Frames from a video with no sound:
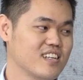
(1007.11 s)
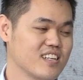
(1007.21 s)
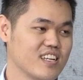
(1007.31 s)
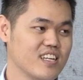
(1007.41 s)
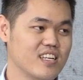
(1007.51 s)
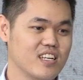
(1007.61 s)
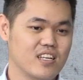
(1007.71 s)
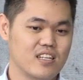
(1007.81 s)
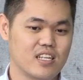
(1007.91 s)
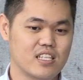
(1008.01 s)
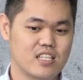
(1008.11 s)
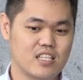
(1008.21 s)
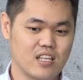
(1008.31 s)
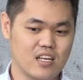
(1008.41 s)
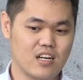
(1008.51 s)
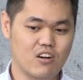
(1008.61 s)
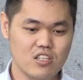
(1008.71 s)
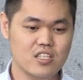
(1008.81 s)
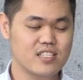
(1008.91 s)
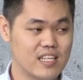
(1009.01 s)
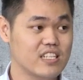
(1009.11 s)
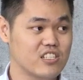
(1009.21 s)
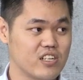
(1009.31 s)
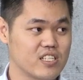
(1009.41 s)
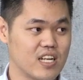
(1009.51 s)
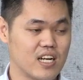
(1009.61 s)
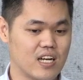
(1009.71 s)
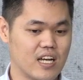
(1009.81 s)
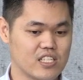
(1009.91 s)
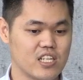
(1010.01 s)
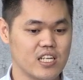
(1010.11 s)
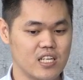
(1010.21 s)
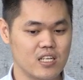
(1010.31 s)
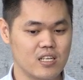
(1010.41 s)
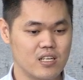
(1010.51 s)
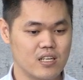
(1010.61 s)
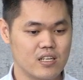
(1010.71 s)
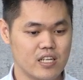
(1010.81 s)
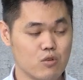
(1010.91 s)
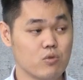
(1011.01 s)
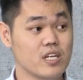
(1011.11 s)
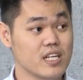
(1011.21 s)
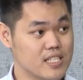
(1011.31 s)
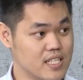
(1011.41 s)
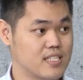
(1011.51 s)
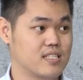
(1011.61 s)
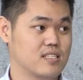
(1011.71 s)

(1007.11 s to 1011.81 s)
Okay. All these lecturers are actually, they were nurses.